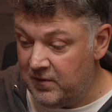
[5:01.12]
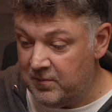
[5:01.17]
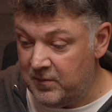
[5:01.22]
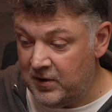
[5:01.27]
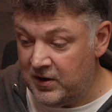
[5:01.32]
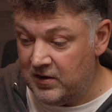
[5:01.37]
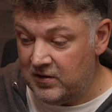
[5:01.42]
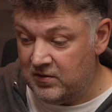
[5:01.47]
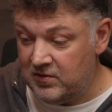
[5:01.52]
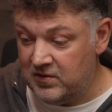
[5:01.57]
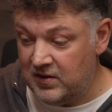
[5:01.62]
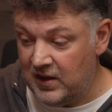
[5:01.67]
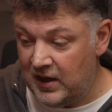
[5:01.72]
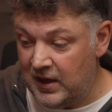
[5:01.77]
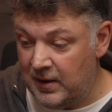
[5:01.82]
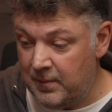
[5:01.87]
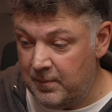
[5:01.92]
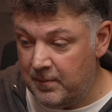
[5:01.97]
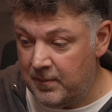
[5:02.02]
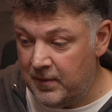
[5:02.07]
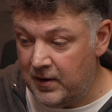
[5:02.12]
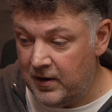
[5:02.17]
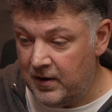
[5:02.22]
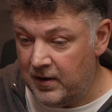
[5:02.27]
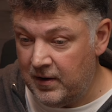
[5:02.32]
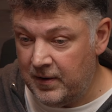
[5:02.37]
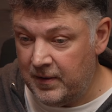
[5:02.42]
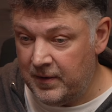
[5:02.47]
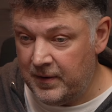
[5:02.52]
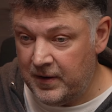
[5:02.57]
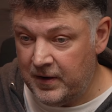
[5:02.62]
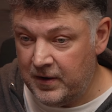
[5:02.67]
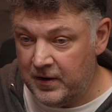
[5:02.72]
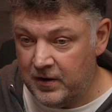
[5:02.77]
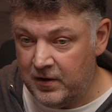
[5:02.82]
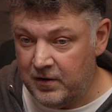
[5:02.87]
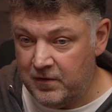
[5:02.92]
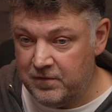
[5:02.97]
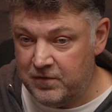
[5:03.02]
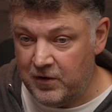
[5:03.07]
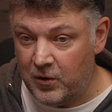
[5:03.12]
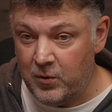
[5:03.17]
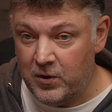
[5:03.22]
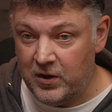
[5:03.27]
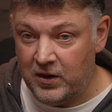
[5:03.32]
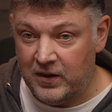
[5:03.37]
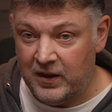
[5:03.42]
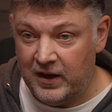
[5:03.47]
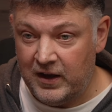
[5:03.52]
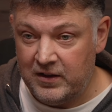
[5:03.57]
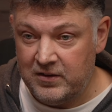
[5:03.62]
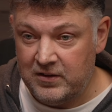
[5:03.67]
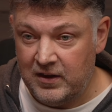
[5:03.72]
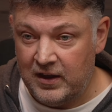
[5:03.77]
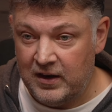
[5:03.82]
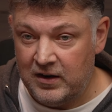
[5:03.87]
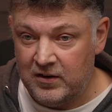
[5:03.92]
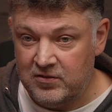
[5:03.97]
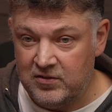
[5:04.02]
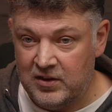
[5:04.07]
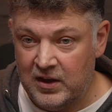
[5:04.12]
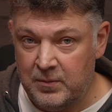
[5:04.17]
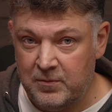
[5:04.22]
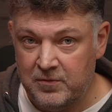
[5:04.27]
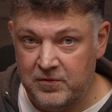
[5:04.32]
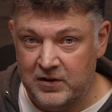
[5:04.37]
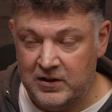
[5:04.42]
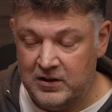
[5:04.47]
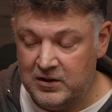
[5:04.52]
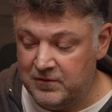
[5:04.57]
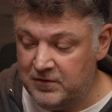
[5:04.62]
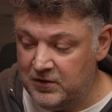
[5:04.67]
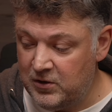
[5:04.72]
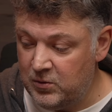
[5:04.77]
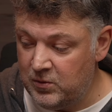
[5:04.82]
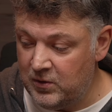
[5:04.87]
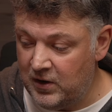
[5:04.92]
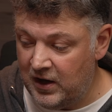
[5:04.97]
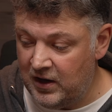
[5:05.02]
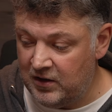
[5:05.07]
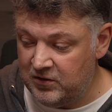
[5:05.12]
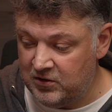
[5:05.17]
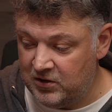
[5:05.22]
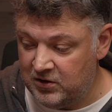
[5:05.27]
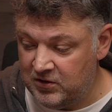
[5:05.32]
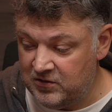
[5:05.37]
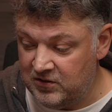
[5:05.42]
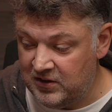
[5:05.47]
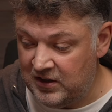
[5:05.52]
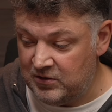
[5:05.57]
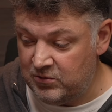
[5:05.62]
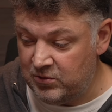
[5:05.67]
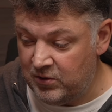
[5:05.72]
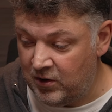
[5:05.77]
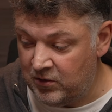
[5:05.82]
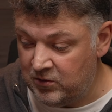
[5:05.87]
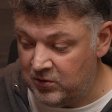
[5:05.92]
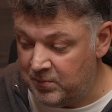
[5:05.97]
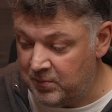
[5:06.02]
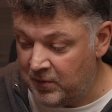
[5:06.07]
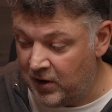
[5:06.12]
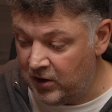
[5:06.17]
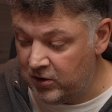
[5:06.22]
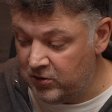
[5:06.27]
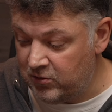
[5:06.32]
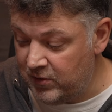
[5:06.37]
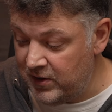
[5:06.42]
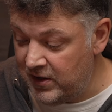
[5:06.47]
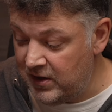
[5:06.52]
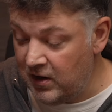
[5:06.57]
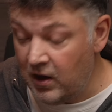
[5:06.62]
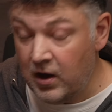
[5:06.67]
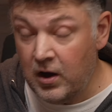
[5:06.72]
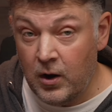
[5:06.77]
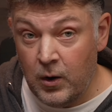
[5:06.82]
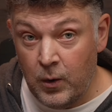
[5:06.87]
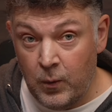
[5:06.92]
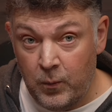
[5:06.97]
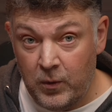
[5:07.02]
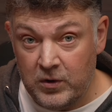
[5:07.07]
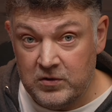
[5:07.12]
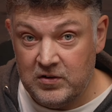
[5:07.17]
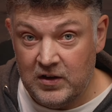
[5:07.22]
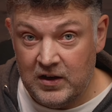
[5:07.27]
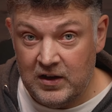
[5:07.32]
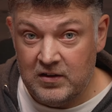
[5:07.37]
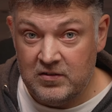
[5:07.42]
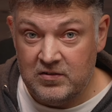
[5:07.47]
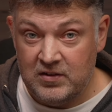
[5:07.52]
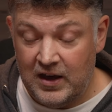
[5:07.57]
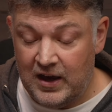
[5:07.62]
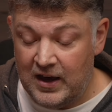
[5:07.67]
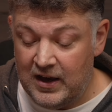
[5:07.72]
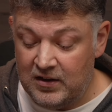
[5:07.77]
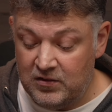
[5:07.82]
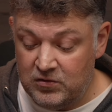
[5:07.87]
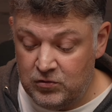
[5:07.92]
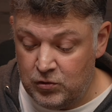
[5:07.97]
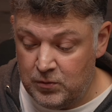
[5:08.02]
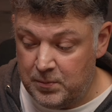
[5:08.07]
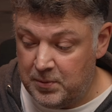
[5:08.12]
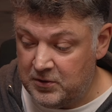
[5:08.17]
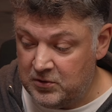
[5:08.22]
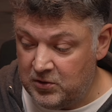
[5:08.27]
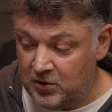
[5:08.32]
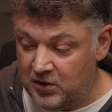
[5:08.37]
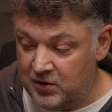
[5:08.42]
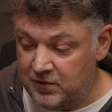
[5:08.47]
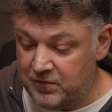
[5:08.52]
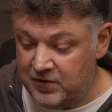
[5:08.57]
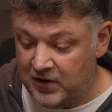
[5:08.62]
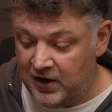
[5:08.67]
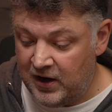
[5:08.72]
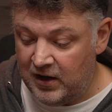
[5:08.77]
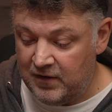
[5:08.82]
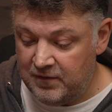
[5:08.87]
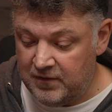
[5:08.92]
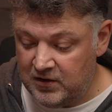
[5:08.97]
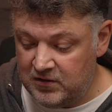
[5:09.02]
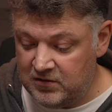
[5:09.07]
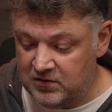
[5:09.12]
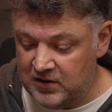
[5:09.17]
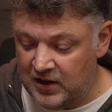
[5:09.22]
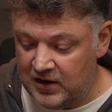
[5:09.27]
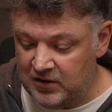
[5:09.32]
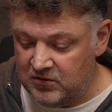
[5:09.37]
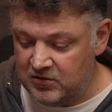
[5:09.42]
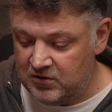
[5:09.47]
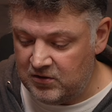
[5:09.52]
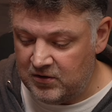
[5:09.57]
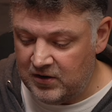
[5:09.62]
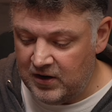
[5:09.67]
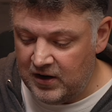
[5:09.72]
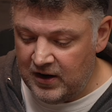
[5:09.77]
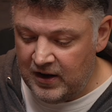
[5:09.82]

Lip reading: me the same focal length and same field of view as on the C300 Mark III, which is a Super 35 sensor.